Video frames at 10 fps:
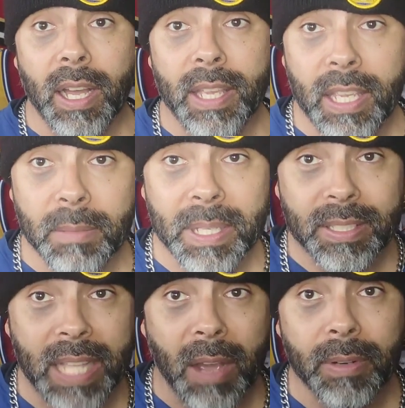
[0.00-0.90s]
He can be
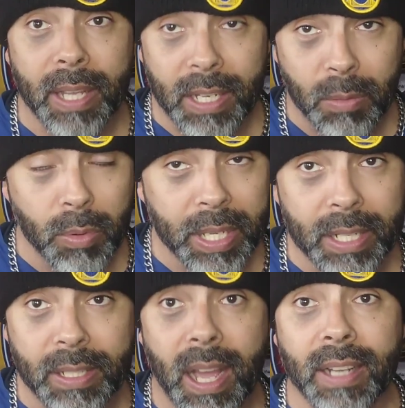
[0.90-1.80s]
stout, and he won't
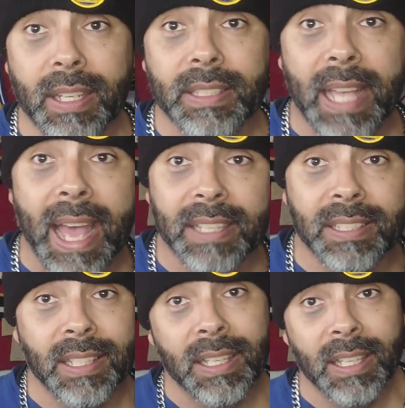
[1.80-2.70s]
get knocked on his
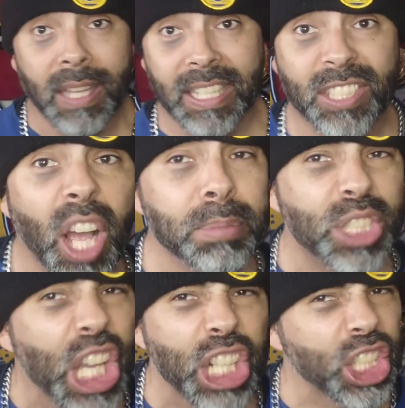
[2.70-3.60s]
ass like some
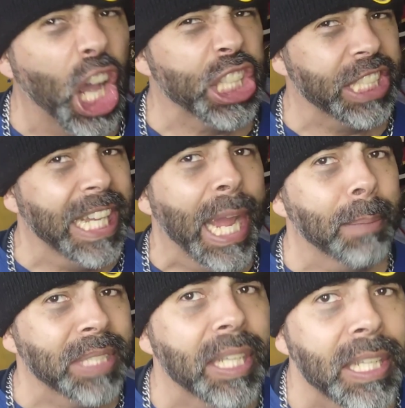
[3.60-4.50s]
centers on the
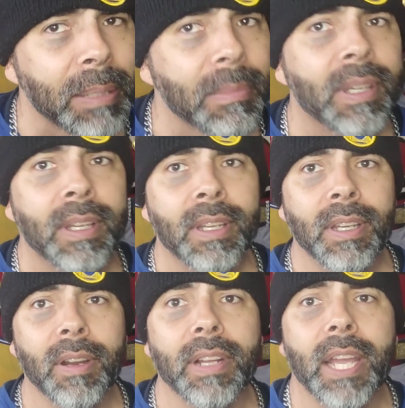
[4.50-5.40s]
damn team.
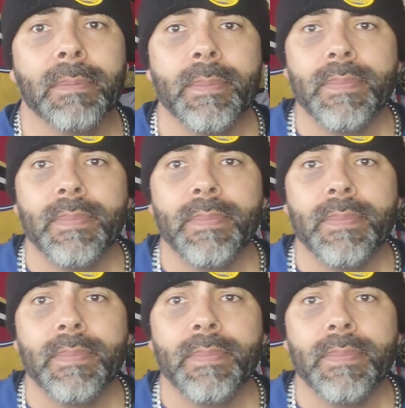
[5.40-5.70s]
Okay?